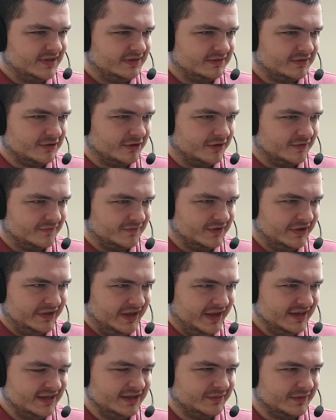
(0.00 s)
We can't fly
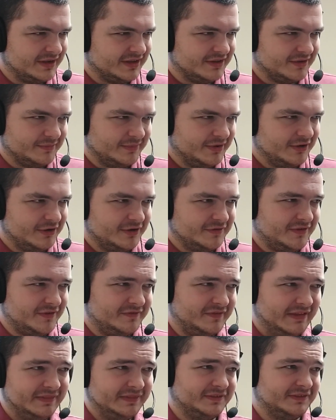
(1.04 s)
it anyway. You're part of
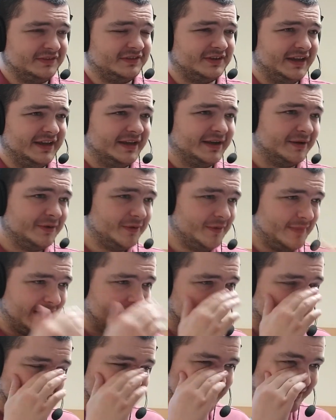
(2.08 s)
events now,
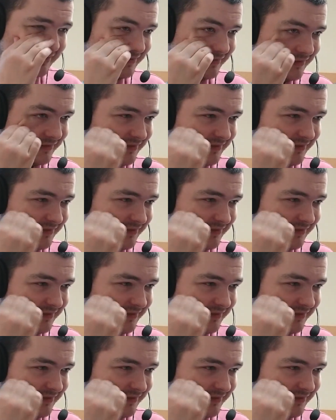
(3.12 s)
apparently.